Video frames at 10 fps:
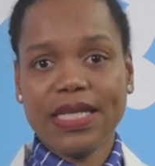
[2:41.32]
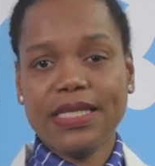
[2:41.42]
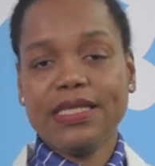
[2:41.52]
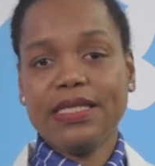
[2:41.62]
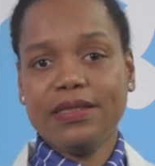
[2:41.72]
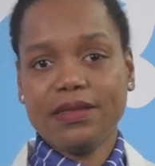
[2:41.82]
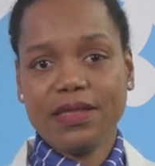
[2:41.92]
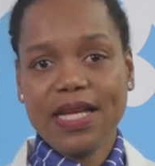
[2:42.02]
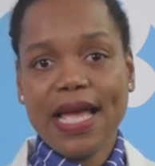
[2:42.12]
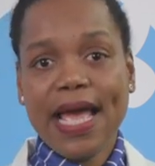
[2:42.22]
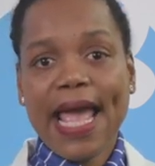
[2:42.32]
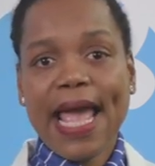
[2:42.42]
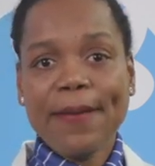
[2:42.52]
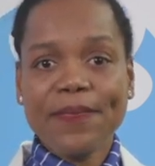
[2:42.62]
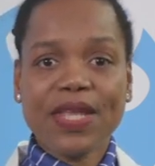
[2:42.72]
Indeed,
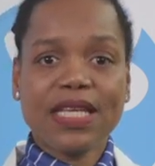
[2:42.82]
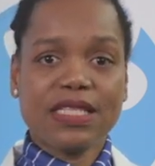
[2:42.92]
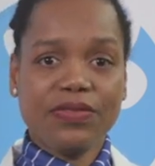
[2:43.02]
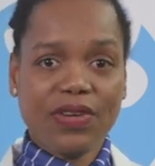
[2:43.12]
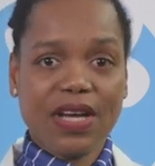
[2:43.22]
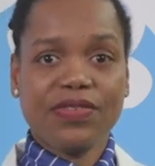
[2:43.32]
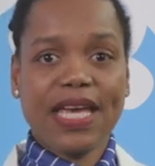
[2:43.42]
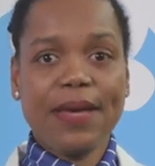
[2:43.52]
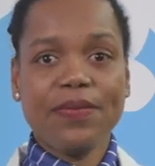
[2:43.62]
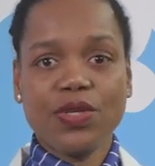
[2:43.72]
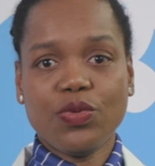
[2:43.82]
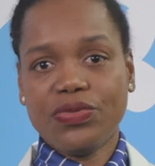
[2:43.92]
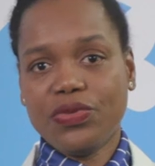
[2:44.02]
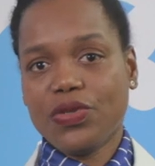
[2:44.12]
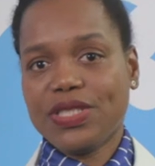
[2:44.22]
m 95 md
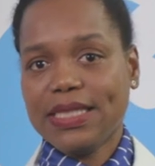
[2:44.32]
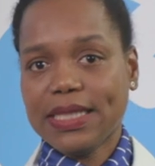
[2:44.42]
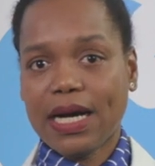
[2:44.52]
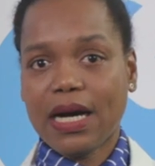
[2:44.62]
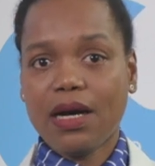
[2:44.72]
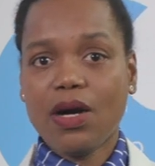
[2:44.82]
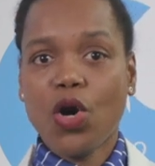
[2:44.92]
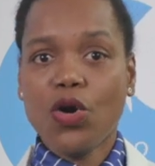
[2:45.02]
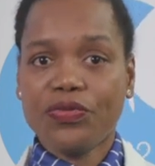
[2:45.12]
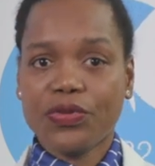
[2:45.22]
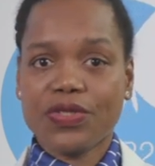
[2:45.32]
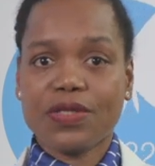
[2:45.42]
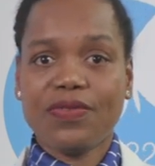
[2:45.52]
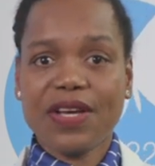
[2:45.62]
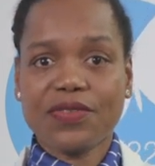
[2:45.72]
M04-DR
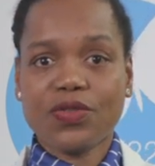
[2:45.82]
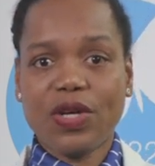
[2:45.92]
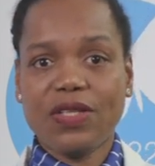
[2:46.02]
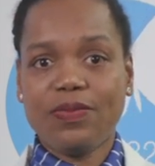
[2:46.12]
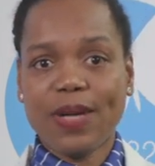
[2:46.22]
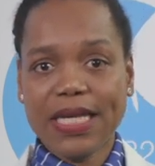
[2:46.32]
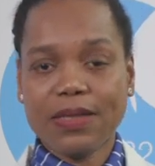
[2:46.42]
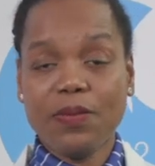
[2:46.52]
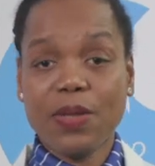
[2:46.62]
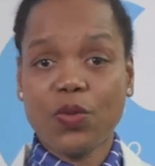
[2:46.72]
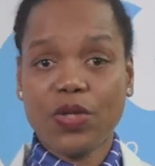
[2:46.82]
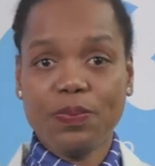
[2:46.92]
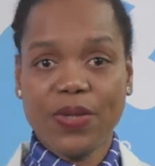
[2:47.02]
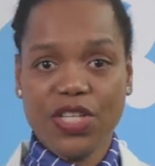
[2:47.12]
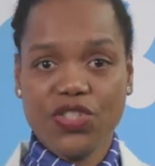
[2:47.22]
offers 512 byte memory
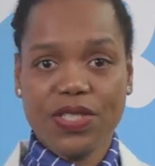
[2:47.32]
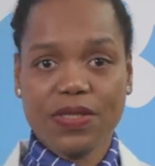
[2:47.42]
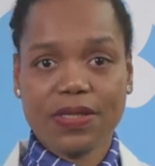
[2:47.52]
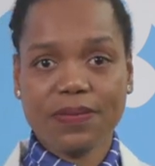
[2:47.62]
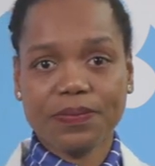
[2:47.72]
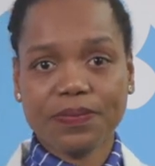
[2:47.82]
pages.